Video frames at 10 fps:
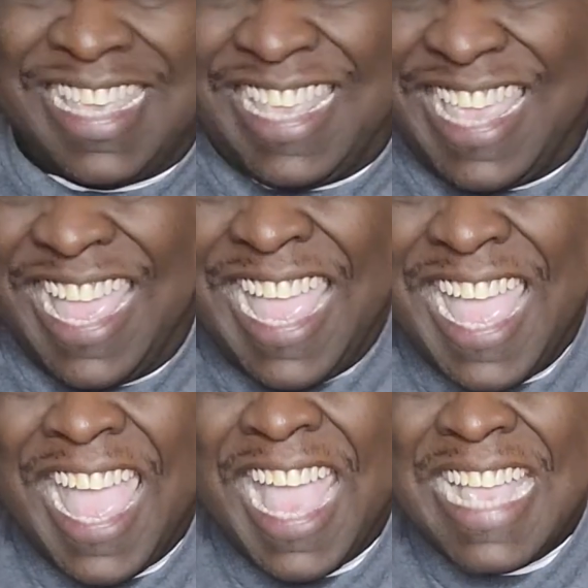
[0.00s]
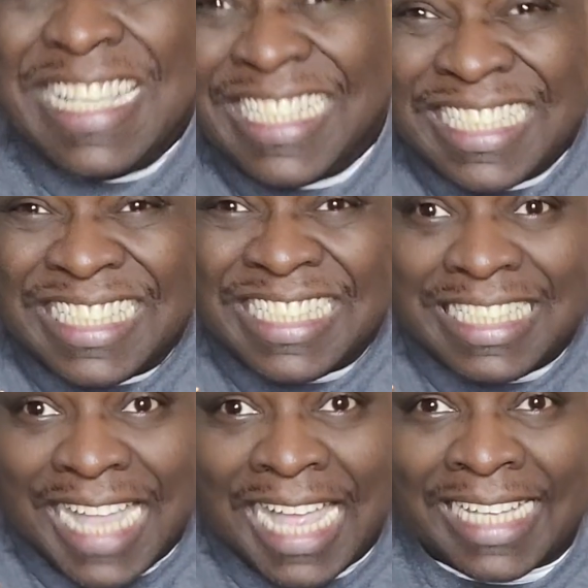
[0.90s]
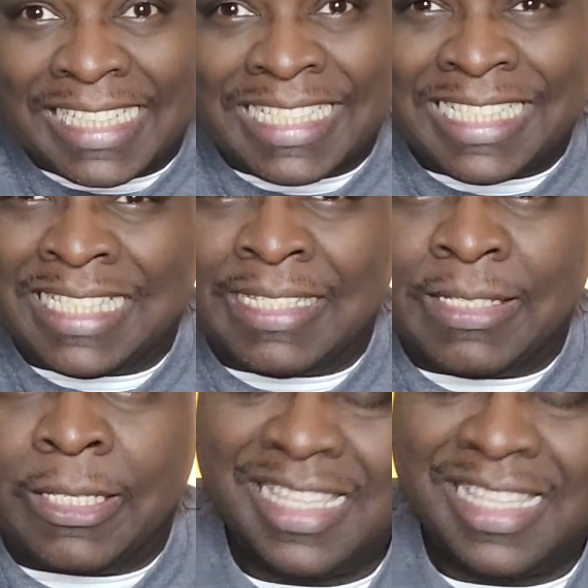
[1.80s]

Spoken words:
Kingston.